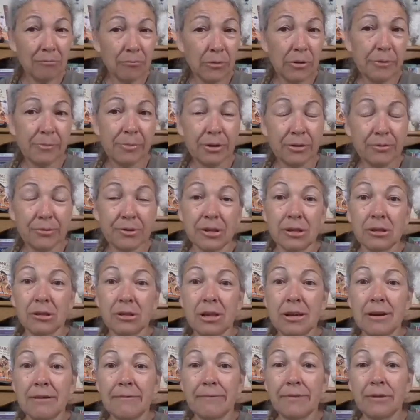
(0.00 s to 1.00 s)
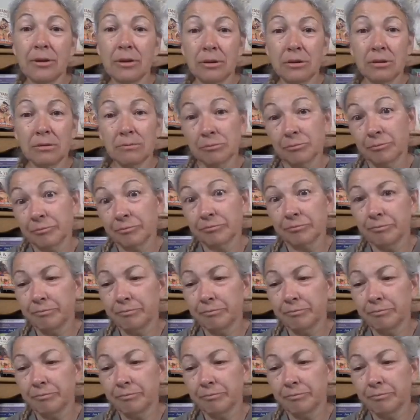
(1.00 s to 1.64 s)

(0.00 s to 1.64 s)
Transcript: we've been using a lot, or